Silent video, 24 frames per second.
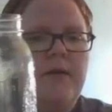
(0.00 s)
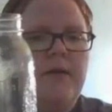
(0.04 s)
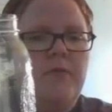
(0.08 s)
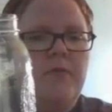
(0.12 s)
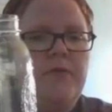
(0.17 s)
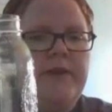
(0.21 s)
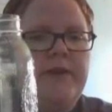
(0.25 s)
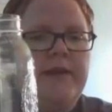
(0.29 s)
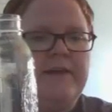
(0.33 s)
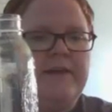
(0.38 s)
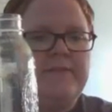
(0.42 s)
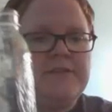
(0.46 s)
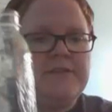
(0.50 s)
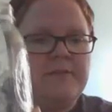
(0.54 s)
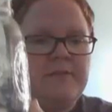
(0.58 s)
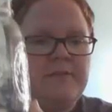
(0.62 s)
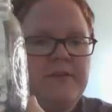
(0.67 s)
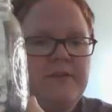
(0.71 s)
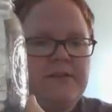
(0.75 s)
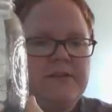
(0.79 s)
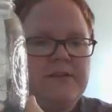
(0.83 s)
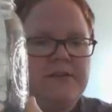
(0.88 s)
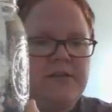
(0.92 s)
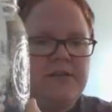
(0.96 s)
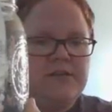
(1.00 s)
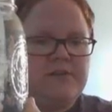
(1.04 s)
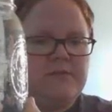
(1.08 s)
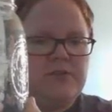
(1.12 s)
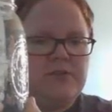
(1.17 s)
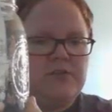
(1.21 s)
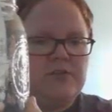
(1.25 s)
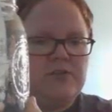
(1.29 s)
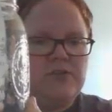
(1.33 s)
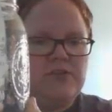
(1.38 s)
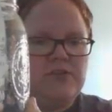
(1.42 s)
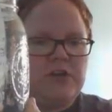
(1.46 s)
We have some of these because
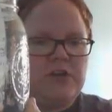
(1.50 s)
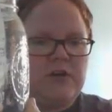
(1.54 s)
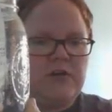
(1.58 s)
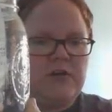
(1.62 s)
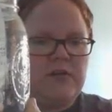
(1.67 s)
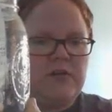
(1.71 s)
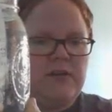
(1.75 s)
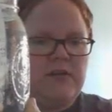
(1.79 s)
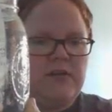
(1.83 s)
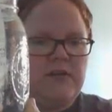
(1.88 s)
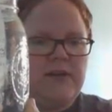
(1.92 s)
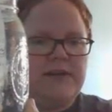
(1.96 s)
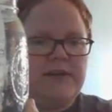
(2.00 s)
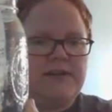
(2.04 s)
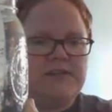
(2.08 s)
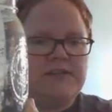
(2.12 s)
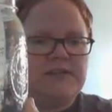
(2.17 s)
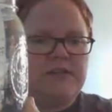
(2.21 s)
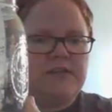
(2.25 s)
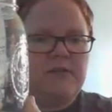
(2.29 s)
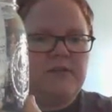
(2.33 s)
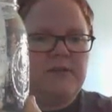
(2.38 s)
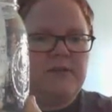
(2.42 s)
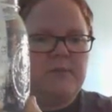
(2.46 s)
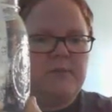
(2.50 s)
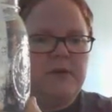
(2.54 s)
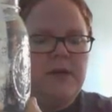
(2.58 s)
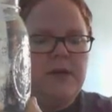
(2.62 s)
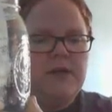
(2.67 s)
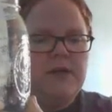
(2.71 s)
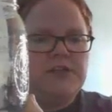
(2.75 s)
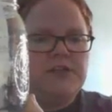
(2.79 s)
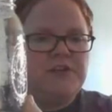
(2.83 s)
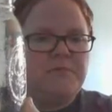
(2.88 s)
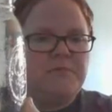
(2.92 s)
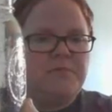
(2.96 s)
Mr. Charlie likes them
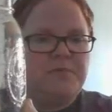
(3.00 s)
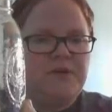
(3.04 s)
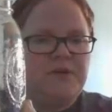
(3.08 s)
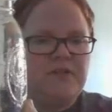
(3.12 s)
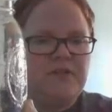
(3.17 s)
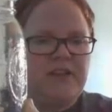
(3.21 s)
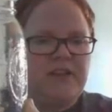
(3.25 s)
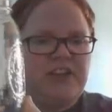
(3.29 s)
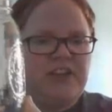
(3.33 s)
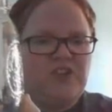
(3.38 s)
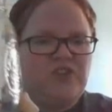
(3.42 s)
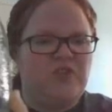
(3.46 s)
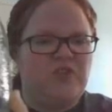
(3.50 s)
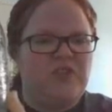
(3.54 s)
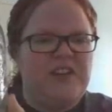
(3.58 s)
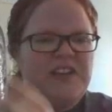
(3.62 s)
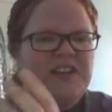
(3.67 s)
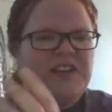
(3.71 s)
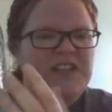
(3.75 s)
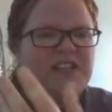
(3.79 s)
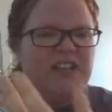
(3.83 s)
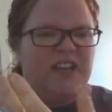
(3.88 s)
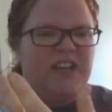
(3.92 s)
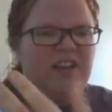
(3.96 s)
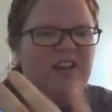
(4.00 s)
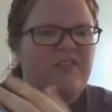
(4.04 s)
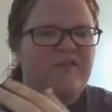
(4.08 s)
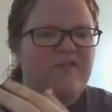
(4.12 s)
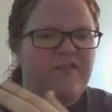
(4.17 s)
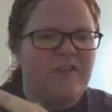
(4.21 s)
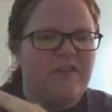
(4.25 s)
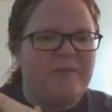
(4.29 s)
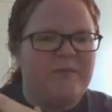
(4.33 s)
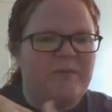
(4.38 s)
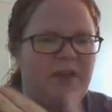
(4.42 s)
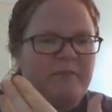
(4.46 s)
to put like grease in
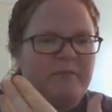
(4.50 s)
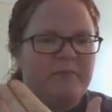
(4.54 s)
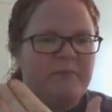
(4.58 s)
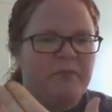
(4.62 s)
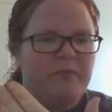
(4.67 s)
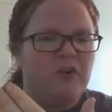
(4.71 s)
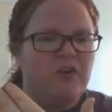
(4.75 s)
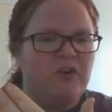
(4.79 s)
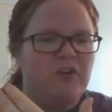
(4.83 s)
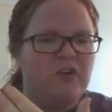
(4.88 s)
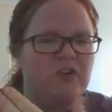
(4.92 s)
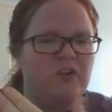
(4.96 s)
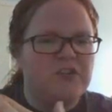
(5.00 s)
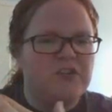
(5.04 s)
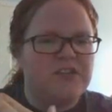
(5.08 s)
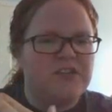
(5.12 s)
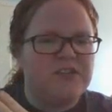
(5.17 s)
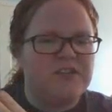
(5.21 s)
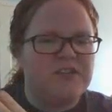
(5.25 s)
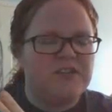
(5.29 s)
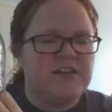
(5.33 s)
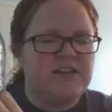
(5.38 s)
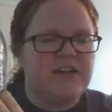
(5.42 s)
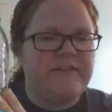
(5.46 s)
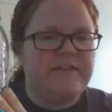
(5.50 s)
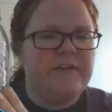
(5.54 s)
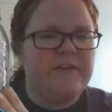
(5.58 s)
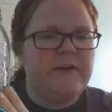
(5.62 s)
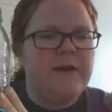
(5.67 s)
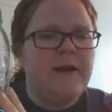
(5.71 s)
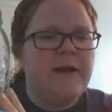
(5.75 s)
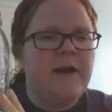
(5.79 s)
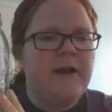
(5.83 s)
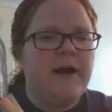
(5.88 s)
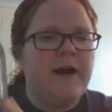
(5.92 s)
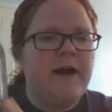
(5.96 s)
from like burgers and stuff.
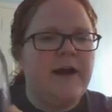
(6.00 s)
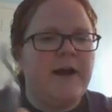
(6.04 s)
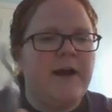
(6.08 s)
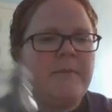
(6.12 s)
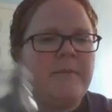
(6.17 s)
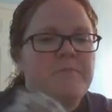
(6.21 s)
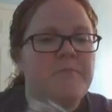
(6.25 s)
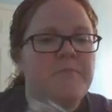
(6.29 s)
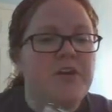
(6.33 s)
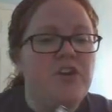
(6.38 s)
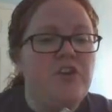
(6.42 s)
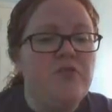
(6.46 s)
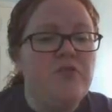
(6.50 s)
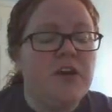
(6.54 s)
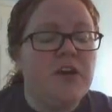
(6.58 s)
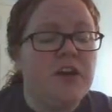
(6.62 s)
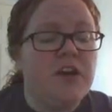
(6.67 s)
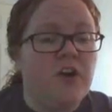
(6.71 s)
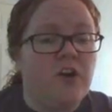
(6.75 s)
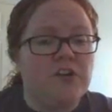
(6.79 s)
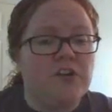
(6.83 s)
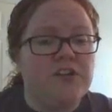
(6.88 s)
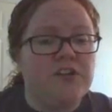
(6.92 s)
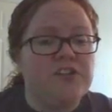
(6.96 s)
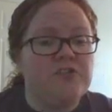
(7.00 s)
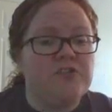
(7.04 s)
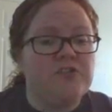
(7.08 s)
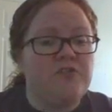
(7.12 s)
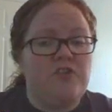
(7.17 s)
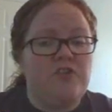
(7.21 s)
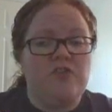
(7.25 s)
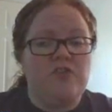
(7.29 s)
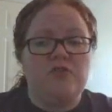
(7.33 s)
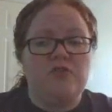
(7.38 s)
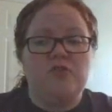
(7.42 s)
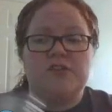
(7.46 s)
But you can also
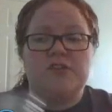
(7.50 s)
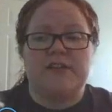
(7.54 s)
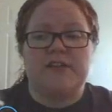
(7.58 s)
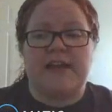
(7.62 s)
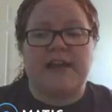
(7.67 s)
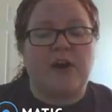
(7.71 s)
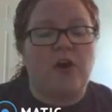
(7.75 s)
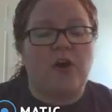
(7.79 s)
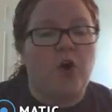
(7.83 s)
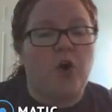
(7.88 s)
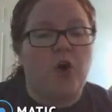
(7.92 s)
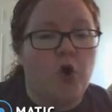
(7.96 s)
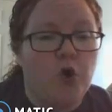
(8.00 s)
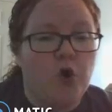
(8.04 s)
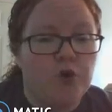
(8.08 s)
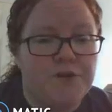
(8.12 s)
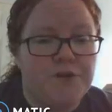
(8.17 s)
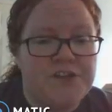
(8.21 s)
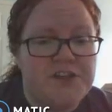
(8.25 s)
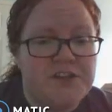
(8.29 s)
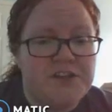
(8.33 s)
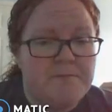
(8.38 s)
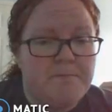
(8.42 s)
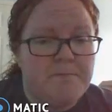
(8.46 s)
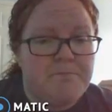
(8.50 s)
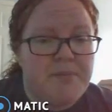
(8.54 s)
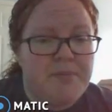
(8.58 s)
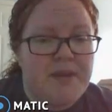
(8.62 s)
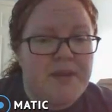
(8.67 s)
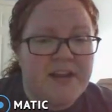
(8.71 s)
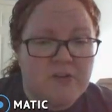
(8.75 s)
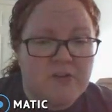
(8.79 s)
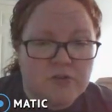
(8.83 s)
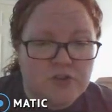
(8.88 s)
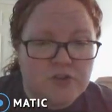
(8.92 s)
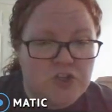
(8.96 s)
use like old
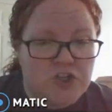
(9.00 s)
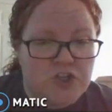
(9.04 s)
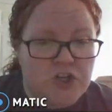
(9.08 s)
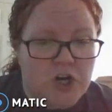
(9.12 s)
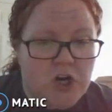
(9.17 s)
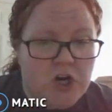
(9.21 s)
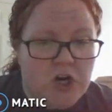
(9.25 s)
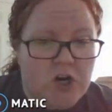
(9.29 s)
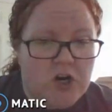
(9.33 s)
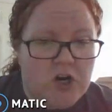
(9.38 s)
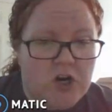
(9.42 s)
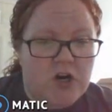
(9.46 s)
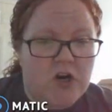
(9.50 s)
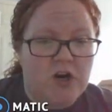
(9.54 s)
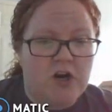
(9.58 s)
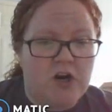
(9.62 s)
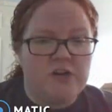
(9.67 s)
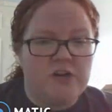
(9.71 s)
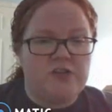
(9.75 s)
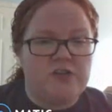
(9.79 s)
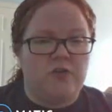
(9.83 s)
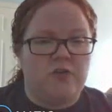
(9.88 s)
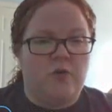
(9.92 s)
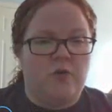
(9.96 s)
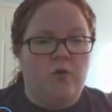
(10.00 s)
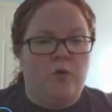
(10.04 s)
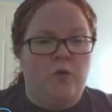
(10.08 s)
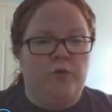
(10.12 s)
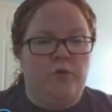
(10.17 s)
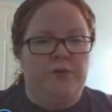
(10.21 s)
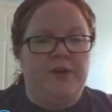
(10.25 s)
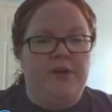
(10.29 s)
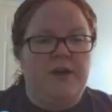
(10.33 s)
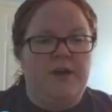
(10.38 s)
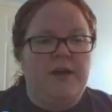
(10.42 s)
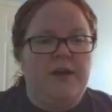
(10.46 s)
pickle jars, old